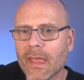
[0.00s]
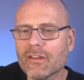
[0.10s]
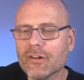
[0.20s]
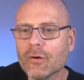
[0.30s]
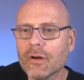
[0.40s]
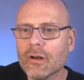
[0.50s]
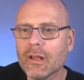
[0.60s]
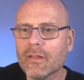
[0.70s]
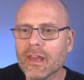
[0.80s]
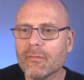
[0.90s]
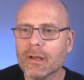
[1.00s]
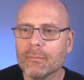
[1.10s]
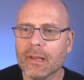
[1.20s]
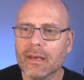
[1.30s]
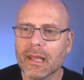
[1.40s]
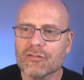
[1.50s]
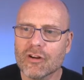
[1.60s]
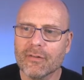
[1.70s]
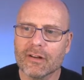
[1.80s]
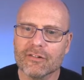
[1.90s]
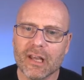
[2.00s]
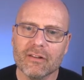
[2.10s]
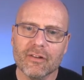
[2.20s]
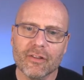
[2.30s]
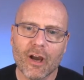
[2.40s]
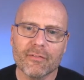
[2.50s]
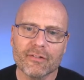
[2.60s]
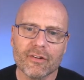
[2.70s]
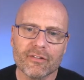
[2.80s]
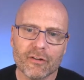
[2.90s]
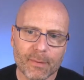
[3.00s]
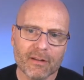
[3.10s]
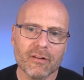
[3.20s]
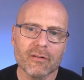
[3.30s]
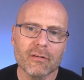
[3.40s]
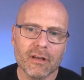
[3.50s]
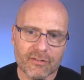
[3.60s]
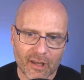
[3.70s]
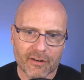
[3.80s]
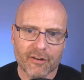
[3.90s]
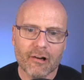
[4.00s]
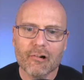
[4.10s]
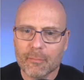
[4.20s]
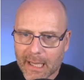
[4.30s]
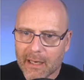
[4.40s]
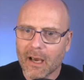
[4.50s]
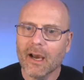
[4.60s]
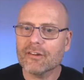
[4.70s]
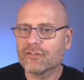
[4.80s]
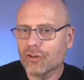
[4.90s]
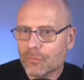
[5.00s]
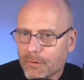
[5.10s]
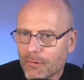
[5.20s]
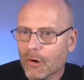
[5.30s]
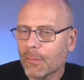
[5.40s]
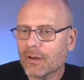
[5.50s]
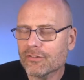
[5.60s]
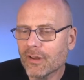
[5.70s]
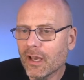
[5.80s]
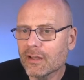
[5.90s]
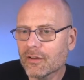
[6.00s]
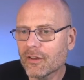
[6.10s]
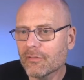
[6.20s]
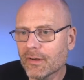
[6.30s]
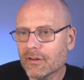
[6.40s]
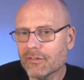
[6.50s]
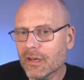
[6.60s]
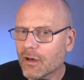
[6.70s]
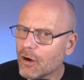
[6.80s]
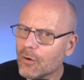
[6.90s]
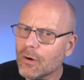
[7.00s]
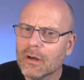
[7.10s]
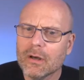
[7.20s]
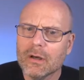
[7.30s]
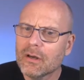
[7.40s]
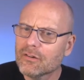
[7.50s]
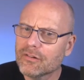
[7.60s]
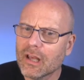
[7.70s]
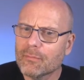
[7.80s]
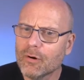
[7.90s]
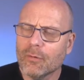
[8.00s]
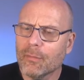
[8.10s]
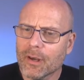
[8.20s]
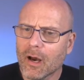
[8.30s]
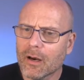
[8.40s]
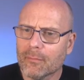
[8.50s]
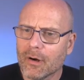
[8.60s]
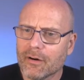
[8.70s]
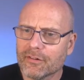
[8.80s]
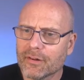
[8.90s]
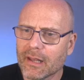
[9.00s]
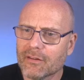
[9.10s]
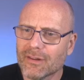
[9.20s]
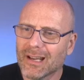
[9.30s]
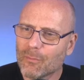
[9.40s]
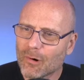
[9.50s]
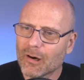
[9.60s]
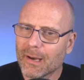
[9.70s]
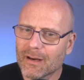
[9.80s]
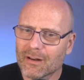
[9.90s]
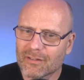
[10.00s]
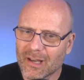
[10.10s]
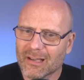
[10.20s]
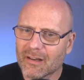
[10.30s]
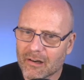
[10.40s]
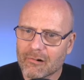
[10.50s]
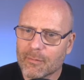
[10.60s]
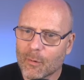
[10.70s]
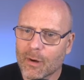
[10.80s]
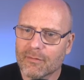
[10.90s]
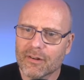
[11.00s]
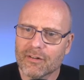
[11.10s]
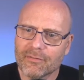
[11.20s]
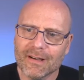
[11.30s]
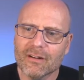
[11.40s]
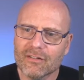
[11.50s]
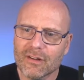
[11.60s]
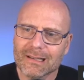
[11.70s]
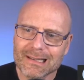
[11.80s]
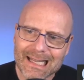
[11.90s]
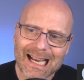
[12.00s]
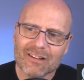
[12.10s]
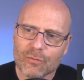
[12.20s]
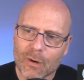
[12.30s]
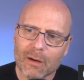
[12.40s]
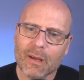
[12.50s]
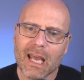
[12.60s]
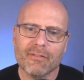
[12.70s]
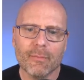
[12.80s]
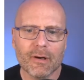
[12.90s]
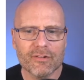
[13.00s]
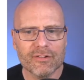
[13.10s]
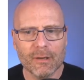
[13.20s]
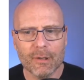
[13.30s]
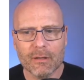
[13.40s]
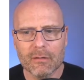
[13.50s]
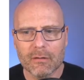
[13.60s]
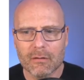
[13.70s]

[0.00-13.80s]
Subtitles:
As noted earlier, the government complaint against Chauvin states that the officer suspected excited delirium. Lane asked, should we roll him on his side? And the defendant said, no, staying put where we got him. Officer Lane said, I'm worried about excited delirium or whatever. The defendant said, that's why we have him on his stomach.